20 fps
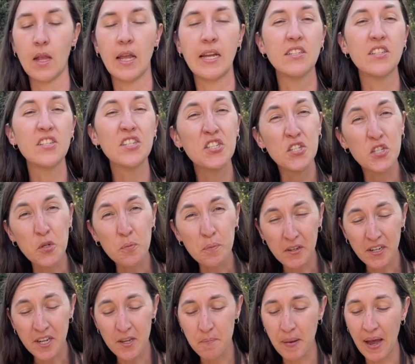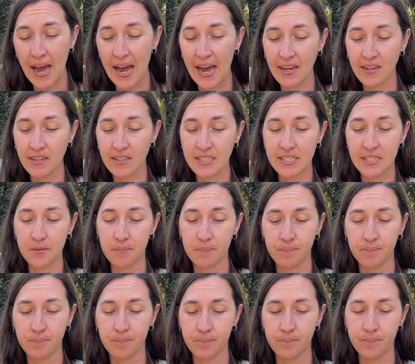Super compact.
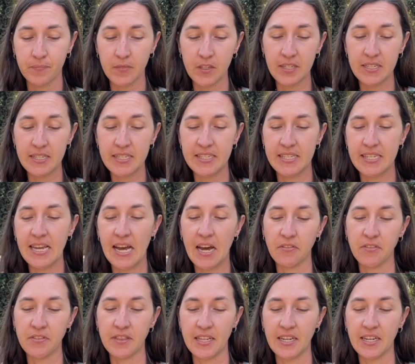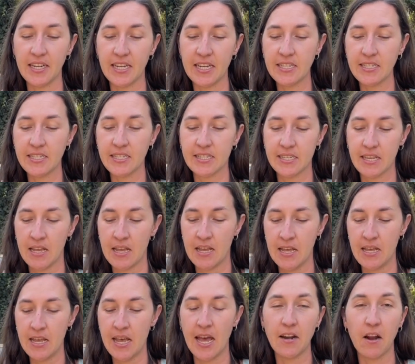You can see how thin it is,
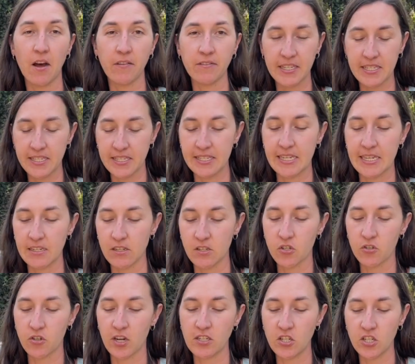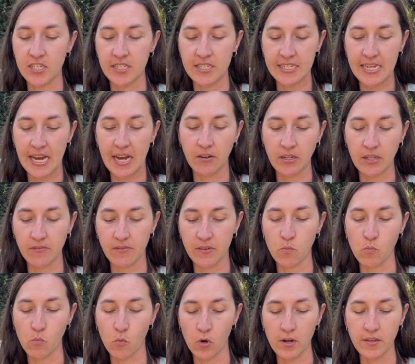and obviously it scrunches down even
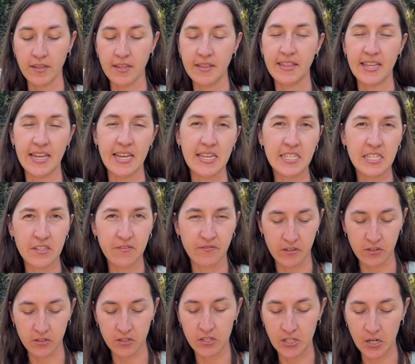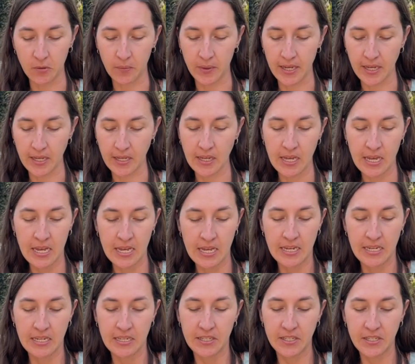more than this for stowing.
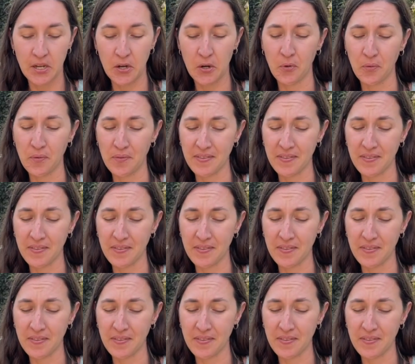So